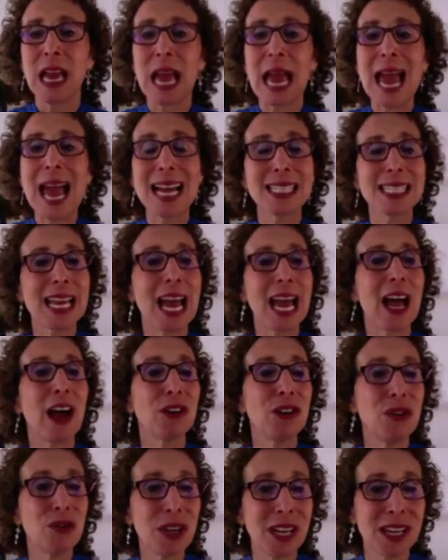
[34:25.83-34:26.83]
Ask how
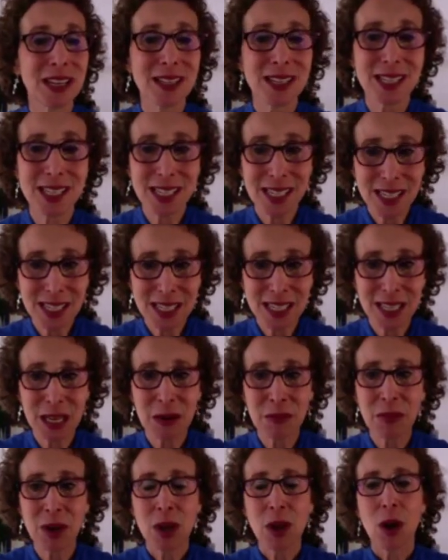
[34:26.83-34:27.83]
you can assist
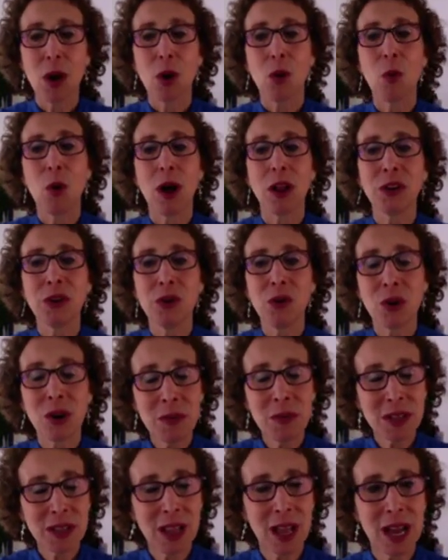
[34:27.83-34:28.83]
them while
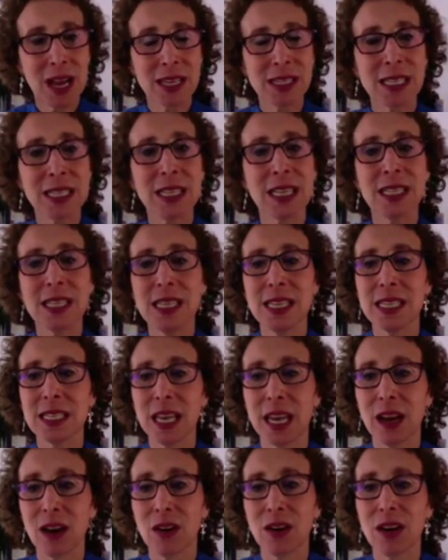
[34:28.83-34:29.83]
normalizing that these
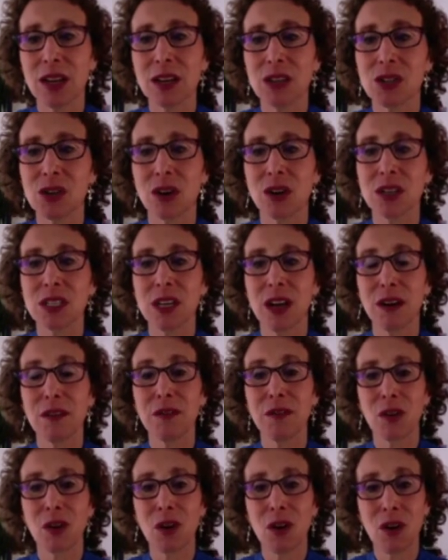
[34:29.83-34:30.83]
areas are tough
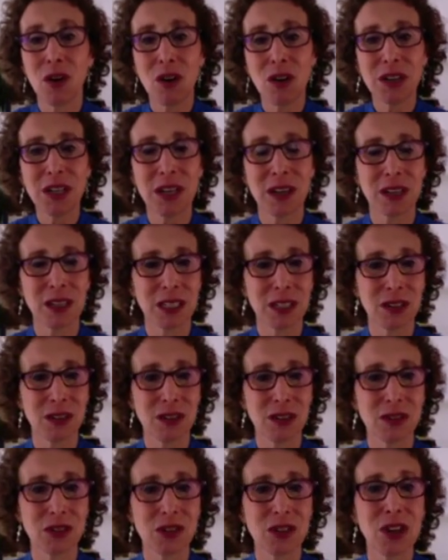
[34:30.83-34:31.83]
for all young
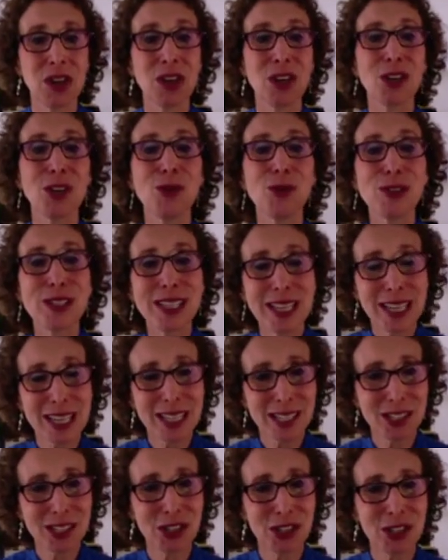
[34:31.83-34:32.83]
adults. Use
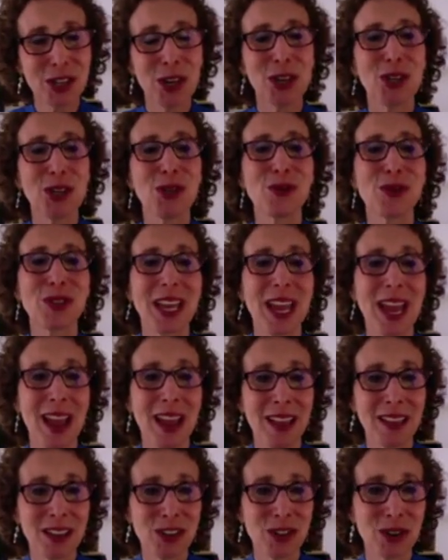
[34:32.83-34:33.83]
lists, use
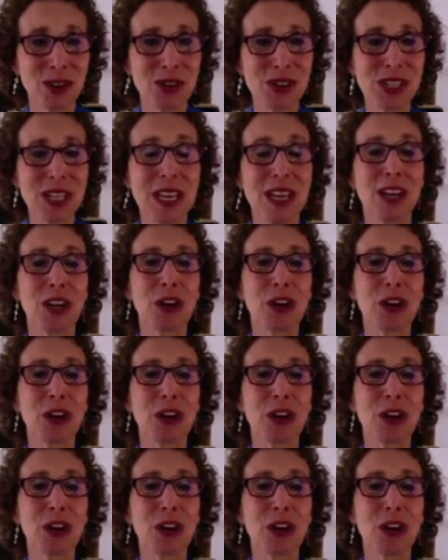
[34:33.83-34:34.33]
calendars,